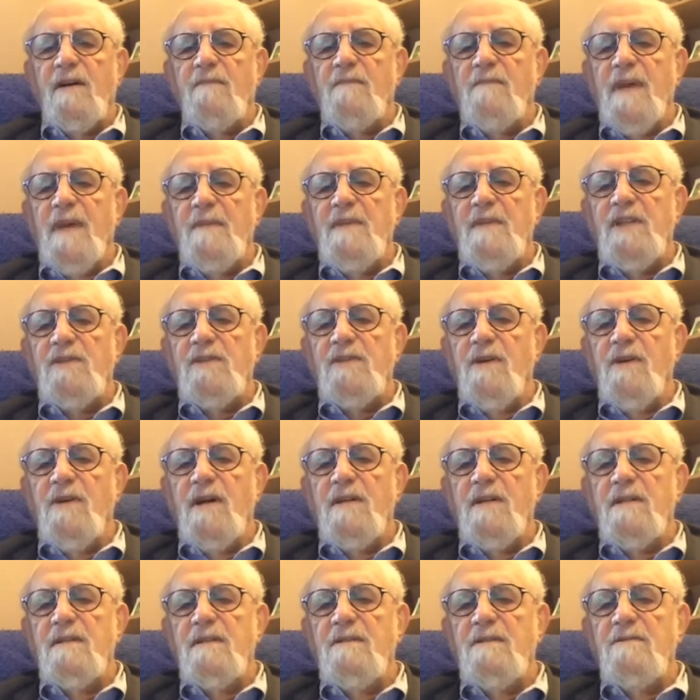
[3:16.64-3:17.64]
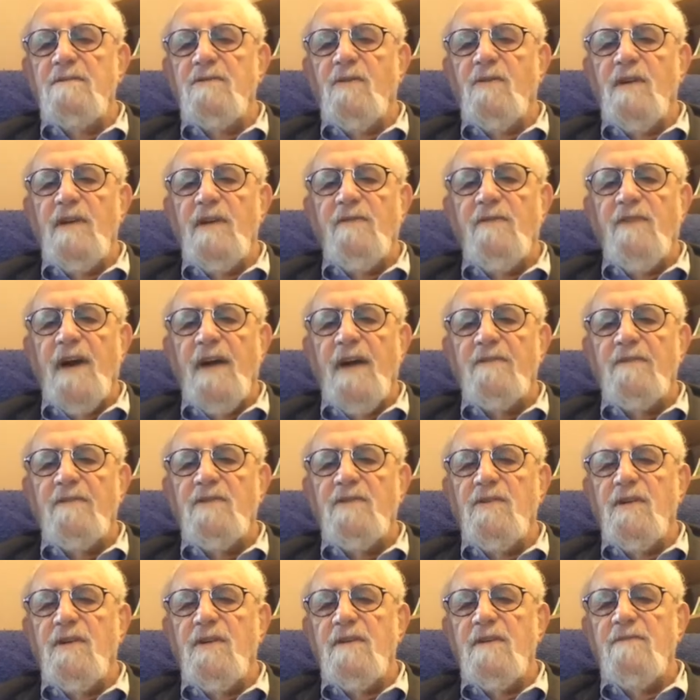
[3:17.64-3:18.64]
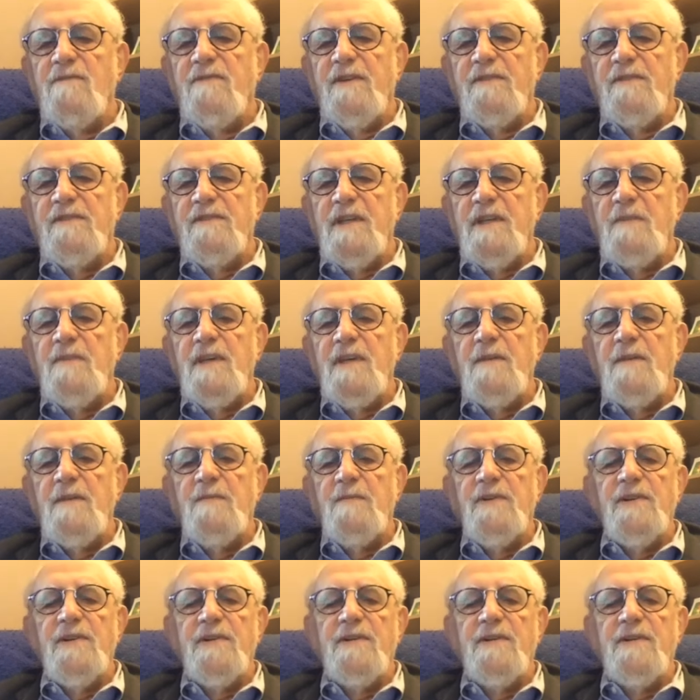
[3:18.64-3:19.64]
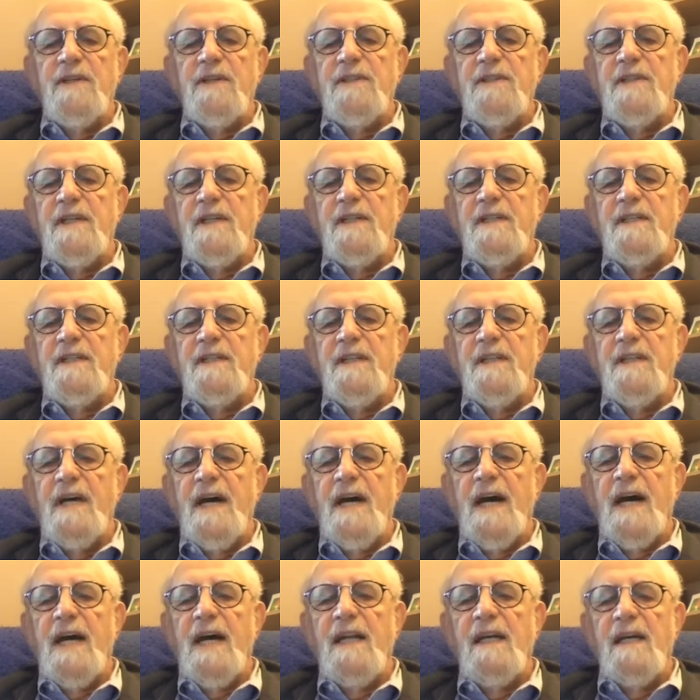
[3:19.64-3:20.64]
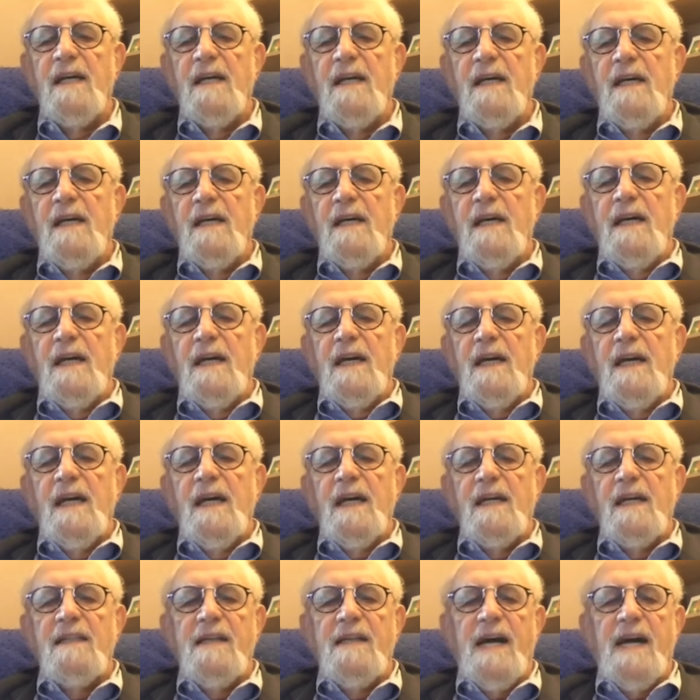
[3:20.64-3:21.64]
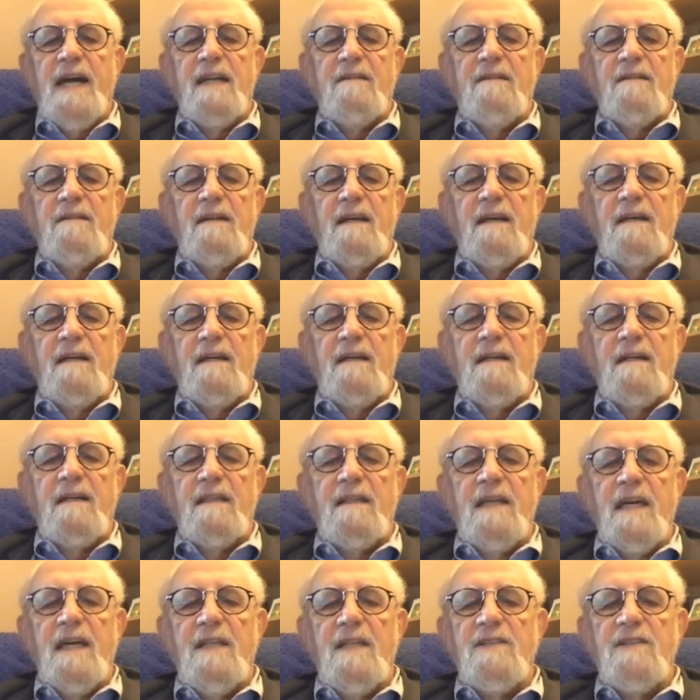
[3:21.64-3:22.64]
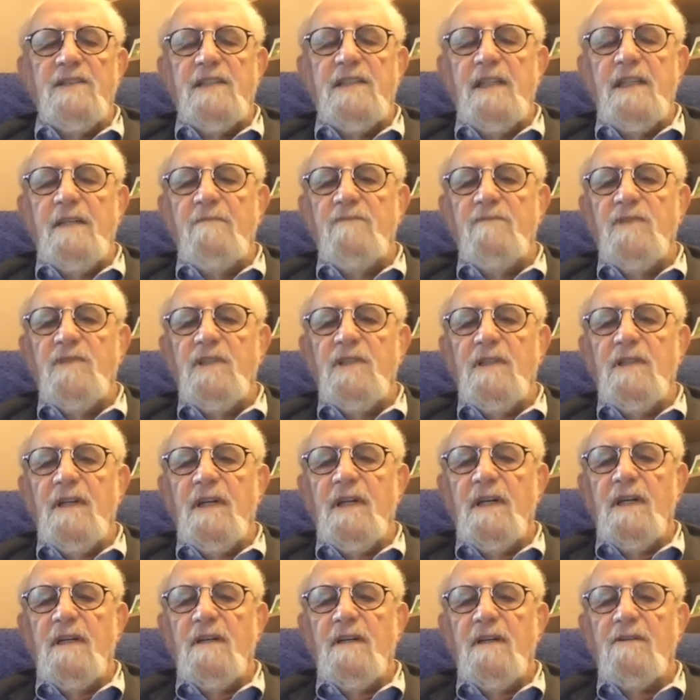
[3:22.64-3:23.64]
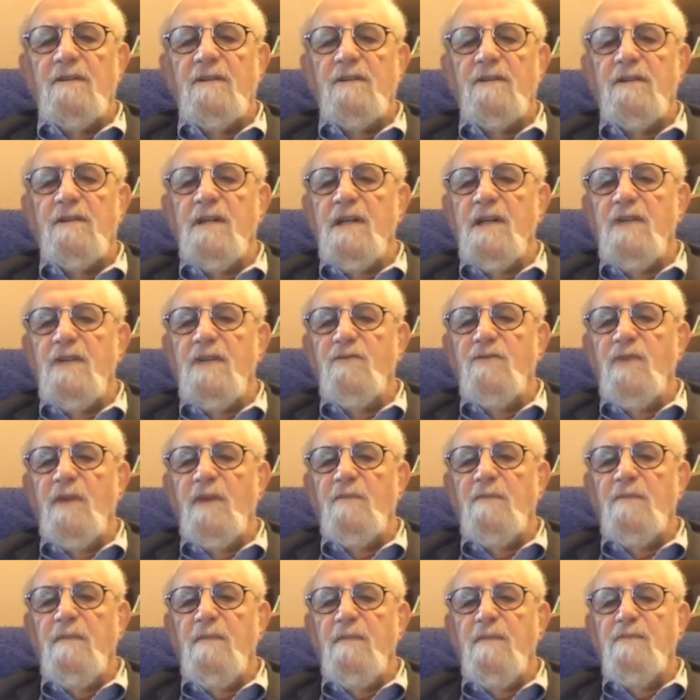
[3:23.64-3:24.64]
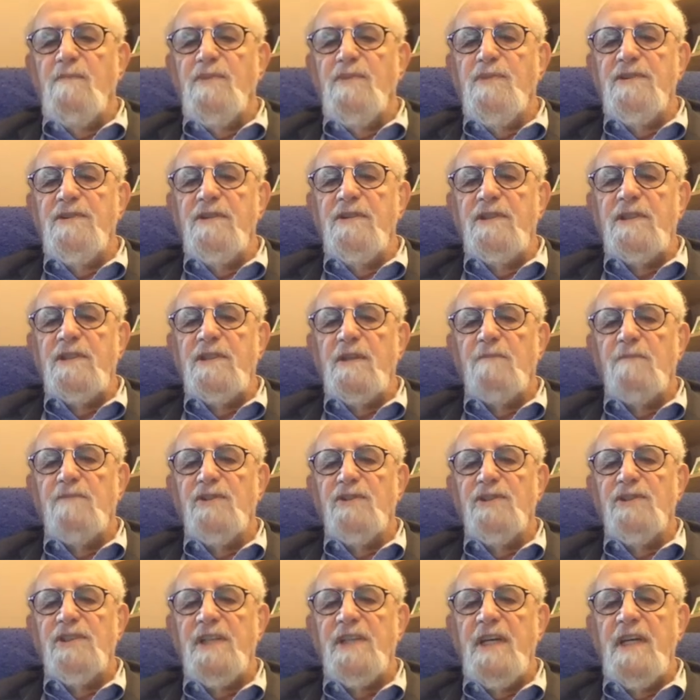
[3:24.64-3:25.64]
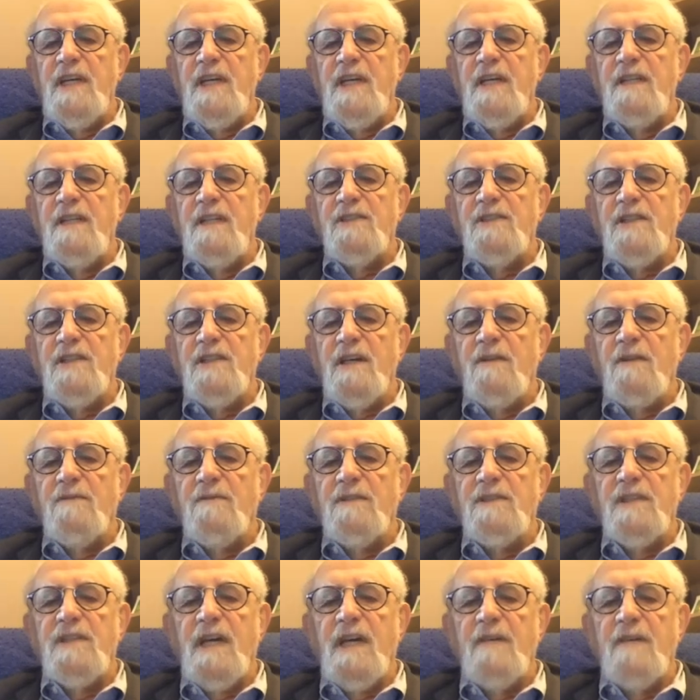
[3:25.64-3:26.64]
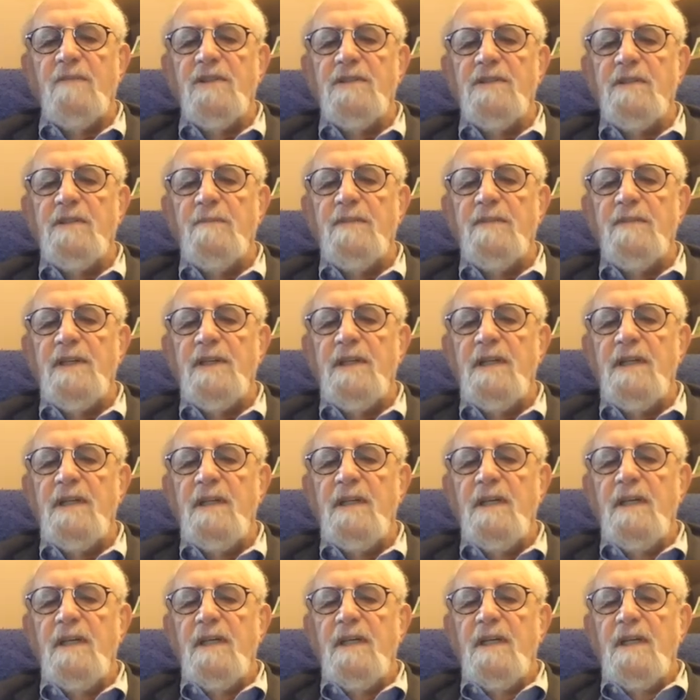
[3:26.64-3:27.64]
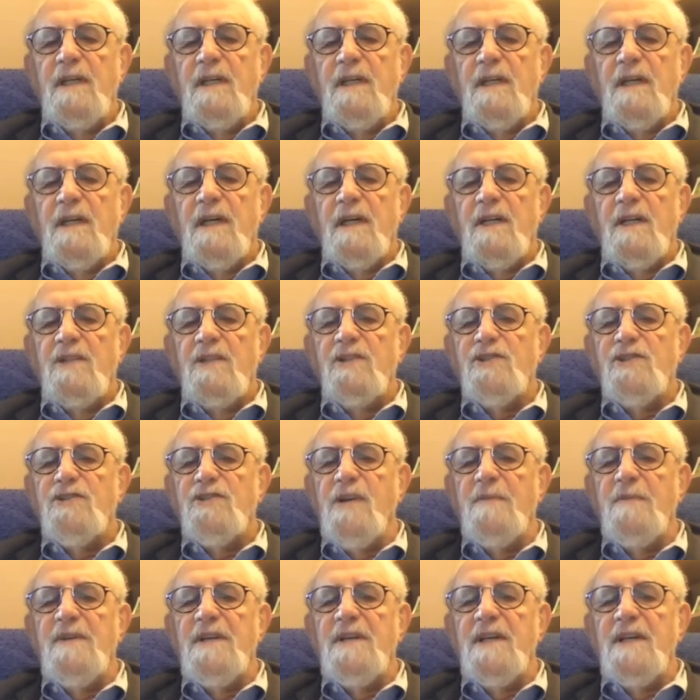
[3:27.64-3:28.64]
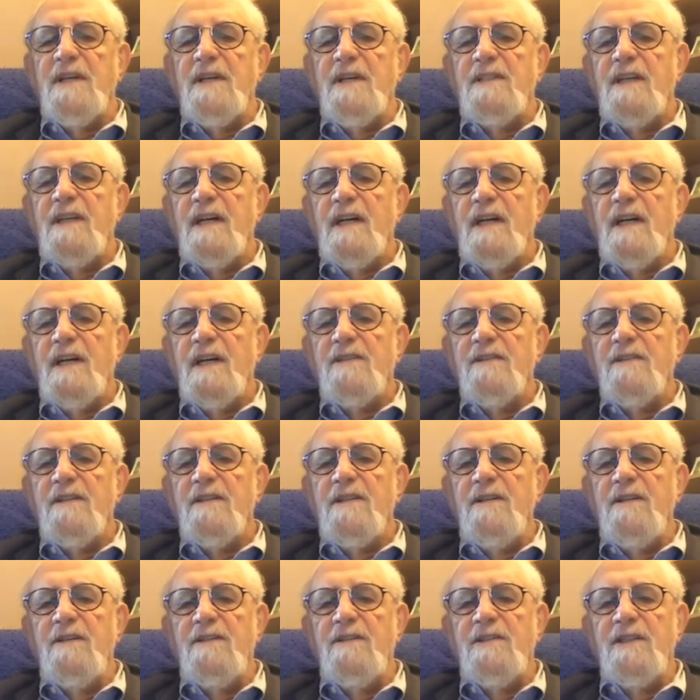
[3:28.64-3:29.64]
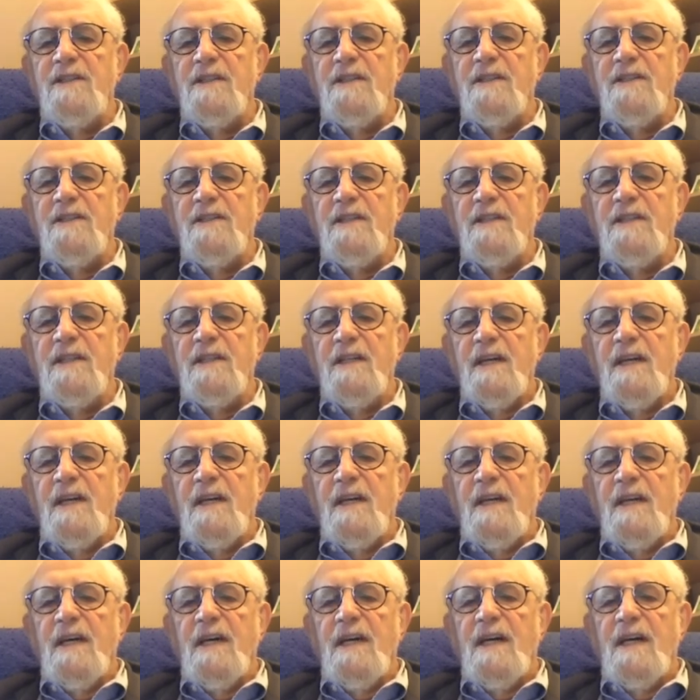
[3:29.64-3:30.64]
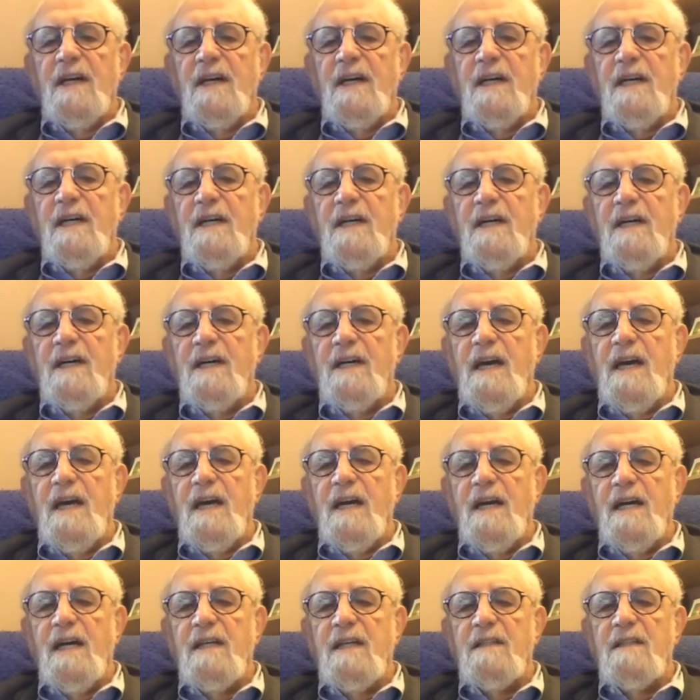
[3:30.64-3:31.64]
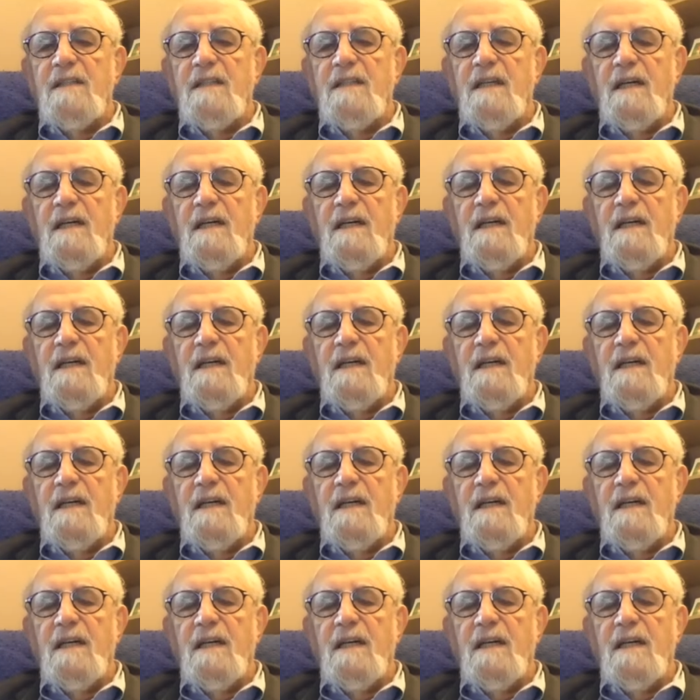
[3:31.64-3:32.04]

know, maybe 225, 250 people who attended that. And that, again, seemed good. We produced a proceedings that was able to be distributed to other users. And